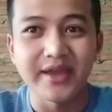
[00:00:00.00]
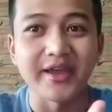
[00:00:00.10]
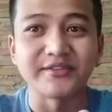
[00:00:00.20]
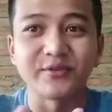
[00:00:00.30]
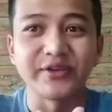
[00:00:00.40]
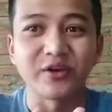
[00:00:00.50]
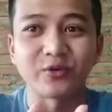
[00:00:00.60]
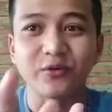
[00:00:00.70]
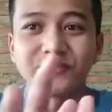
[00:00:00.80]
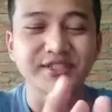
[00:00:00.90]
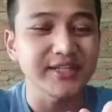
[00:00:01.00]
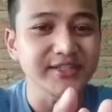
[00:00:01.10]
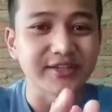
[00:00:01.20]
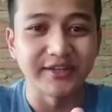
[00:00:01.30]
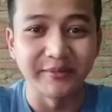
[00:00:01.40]
Has a record of
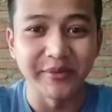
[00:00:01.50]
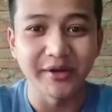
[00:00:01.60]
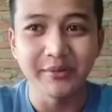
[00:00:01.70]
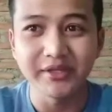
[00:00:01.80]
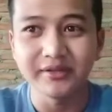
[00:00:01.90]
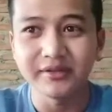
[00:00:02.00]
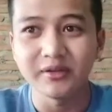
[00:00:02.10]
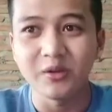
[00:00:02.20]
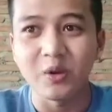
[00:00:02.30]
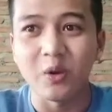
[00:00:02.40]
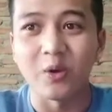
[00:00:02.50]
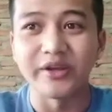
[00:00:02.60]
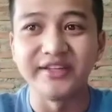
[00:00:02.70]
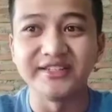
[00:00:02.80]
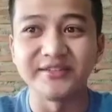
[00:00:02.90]
such an impairment, or
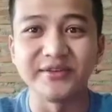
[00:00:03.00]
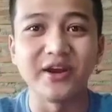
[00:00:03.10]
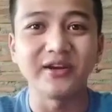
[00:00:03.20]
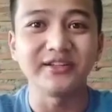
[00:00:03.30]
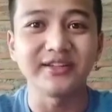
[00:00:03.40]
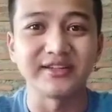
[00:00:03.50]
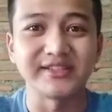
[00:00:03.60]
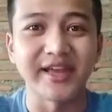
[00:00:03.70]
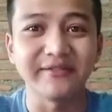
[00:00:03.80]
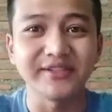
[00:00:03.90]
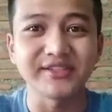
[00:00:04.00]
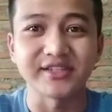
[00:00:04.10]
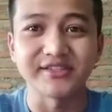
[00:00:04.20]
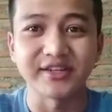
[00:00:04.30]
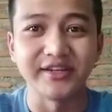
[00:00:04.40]
it is regarded as having
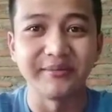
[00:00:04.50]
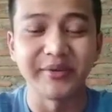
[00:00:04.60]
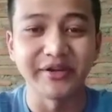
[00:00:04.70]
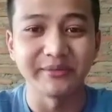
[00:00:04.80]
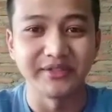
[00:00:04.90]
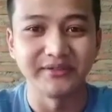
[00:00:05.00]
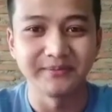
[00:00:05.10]
such an impairment.